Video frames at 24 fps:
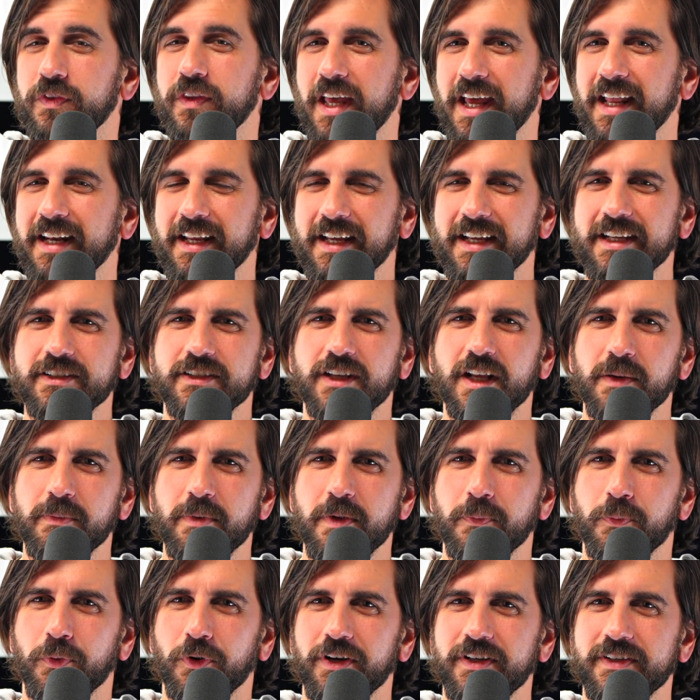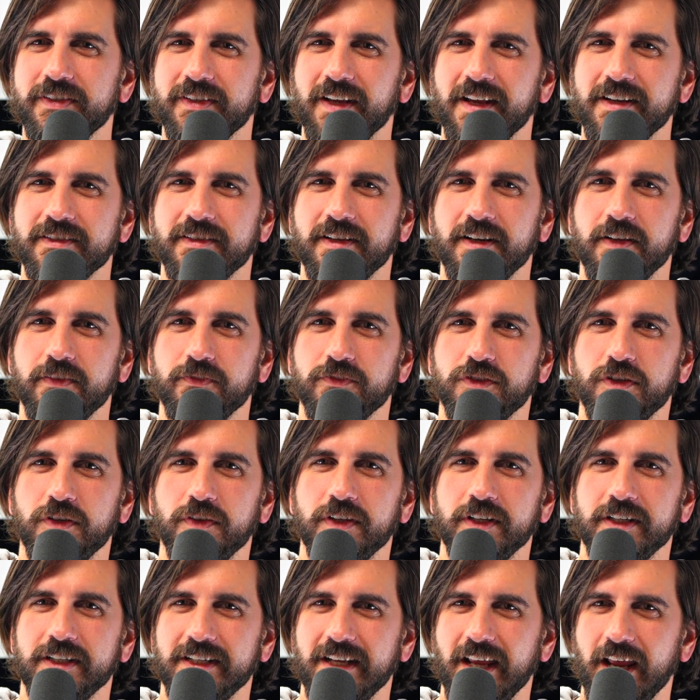it is going to be pretty sensitive to
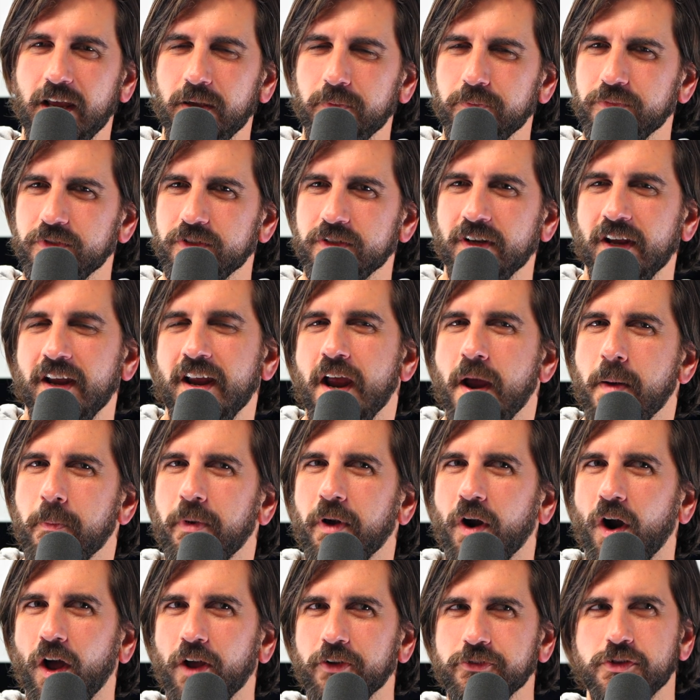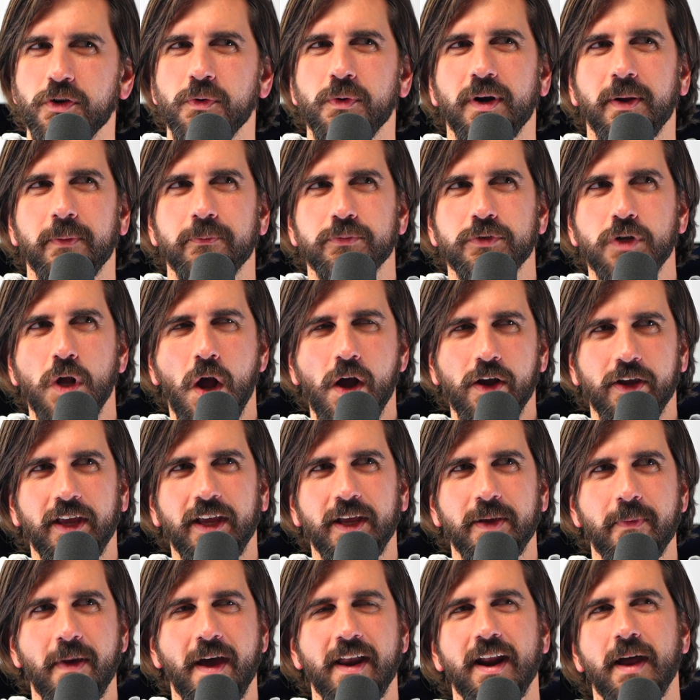the tips, but also when I'm talking
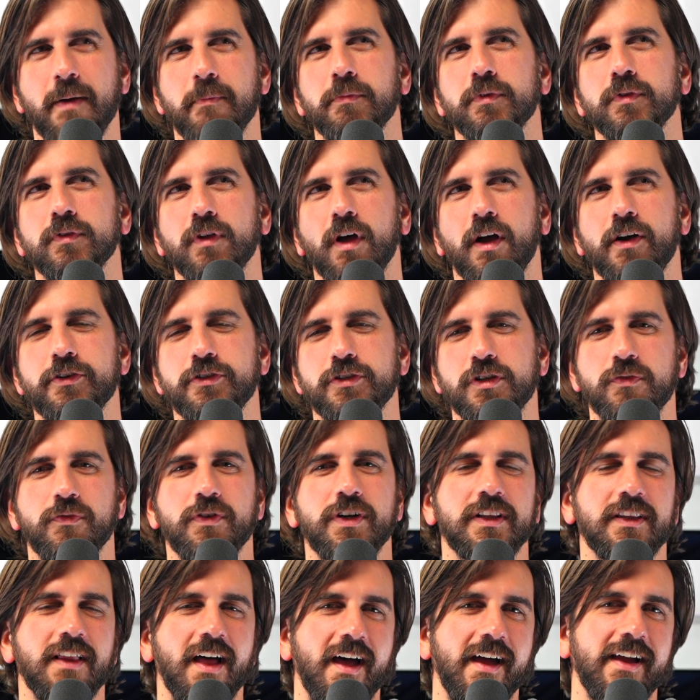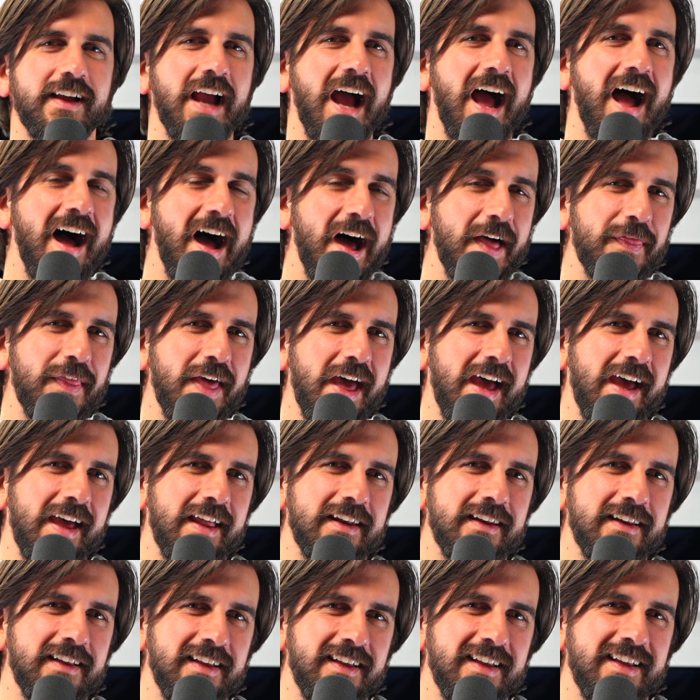about it, I'm largely relying on
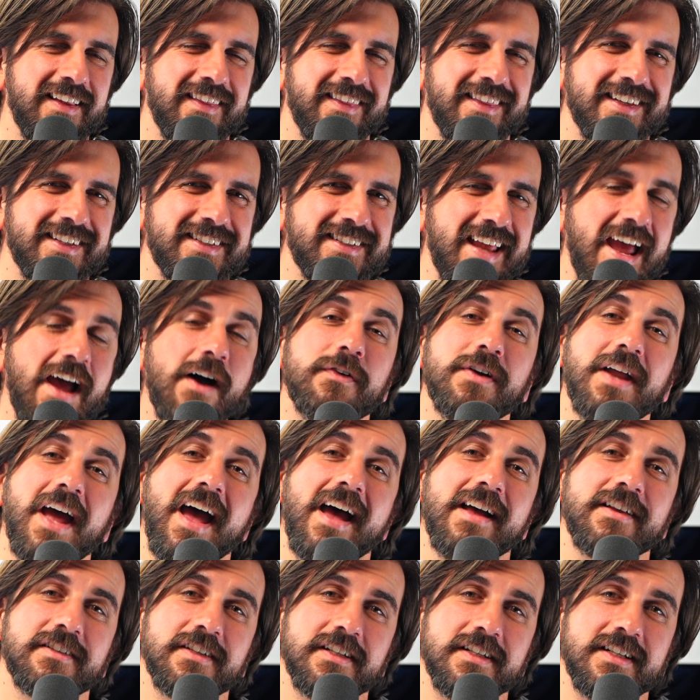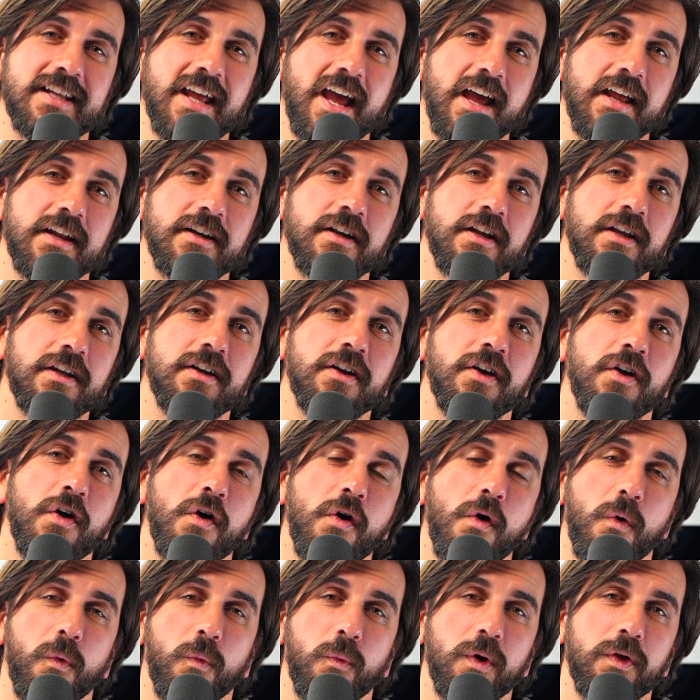the sound as intended
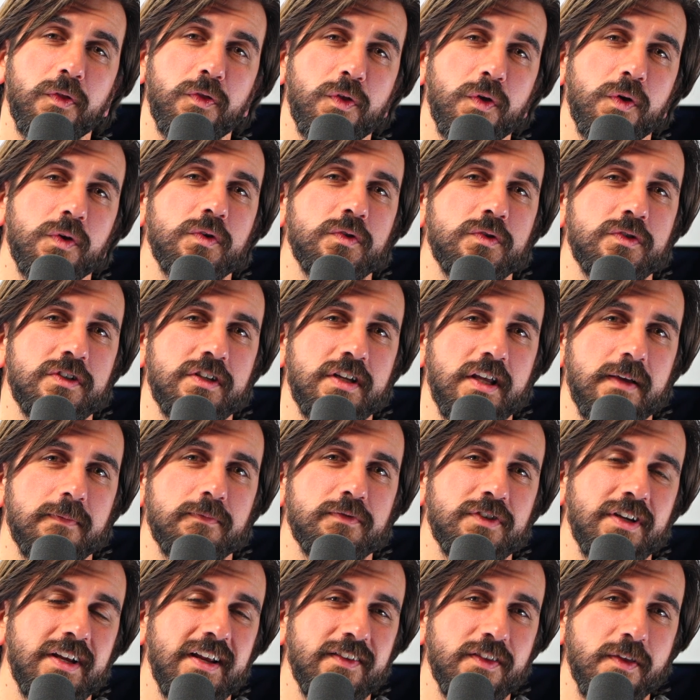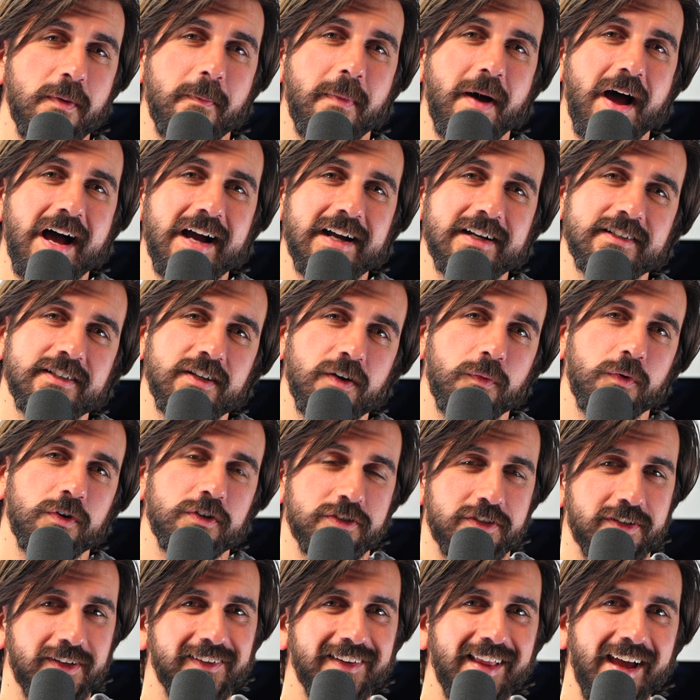with those tips in the box that were
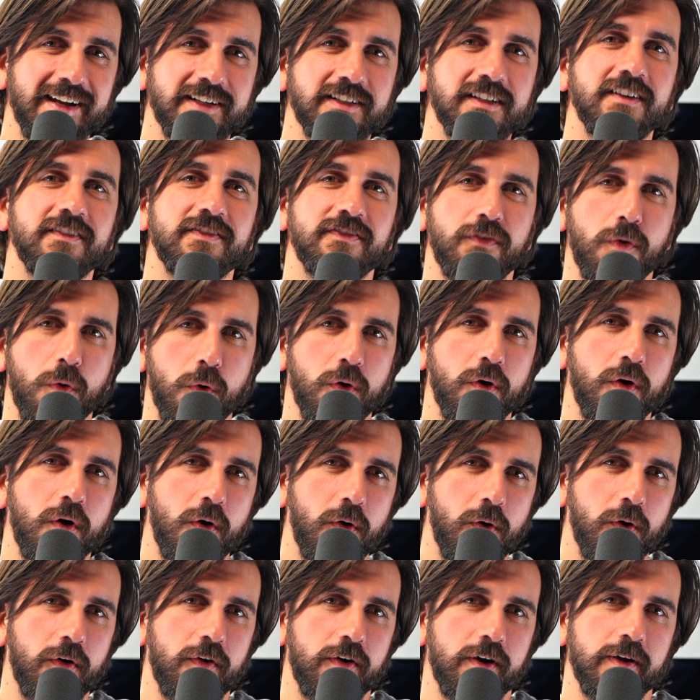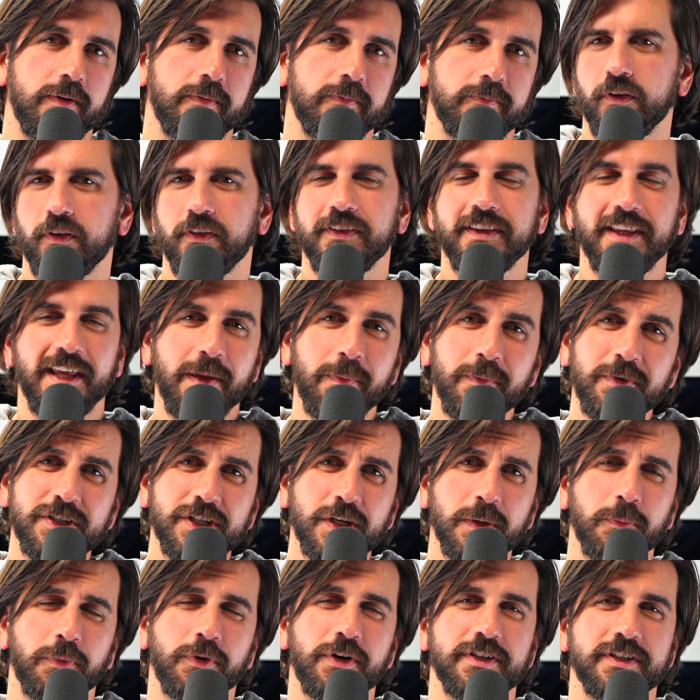selected for Aura. The
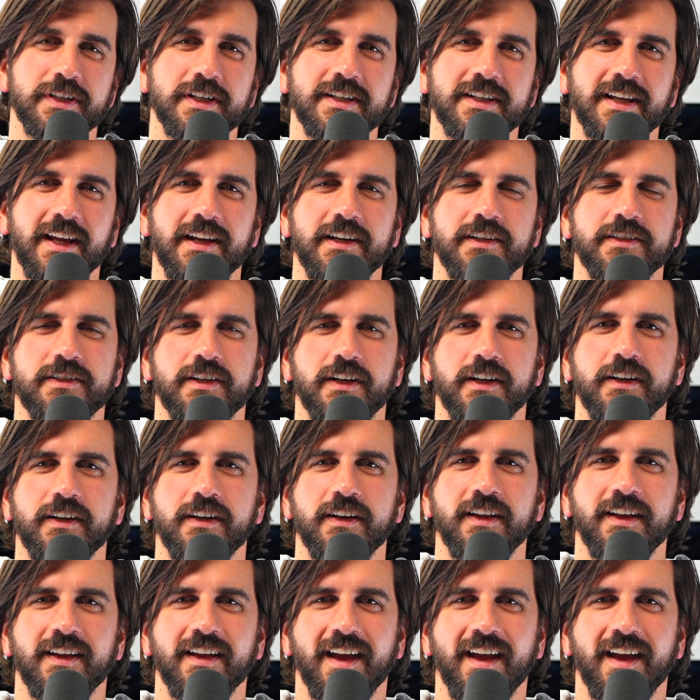imaging presentation